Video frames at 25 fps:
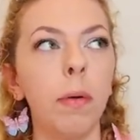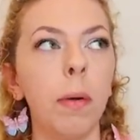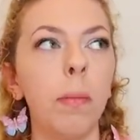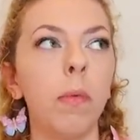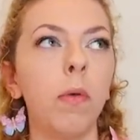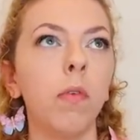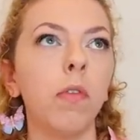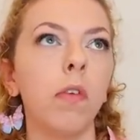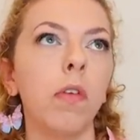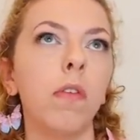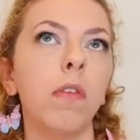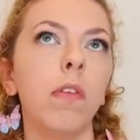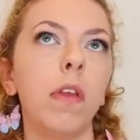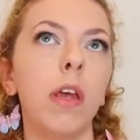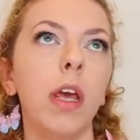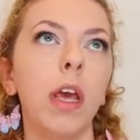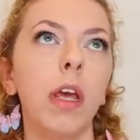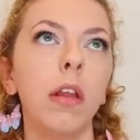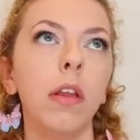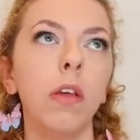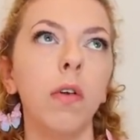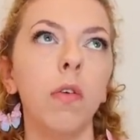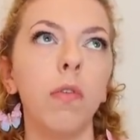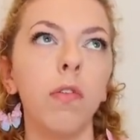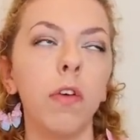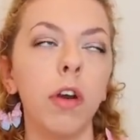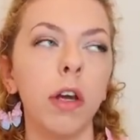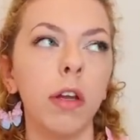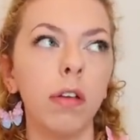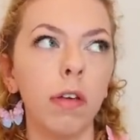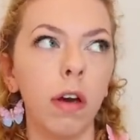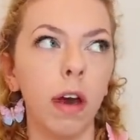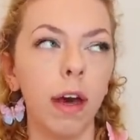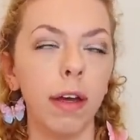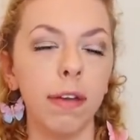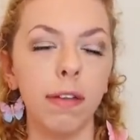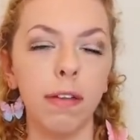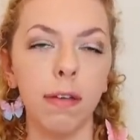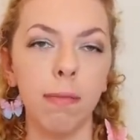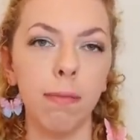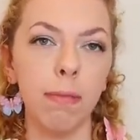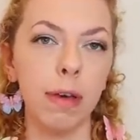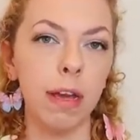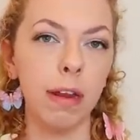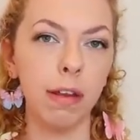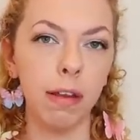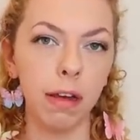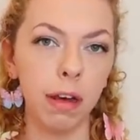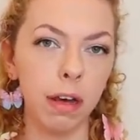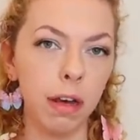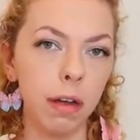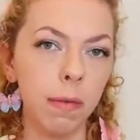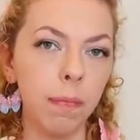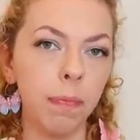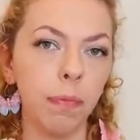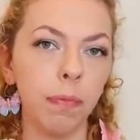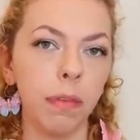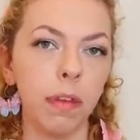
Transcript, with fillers: I'm also seeing that you're very tied to media,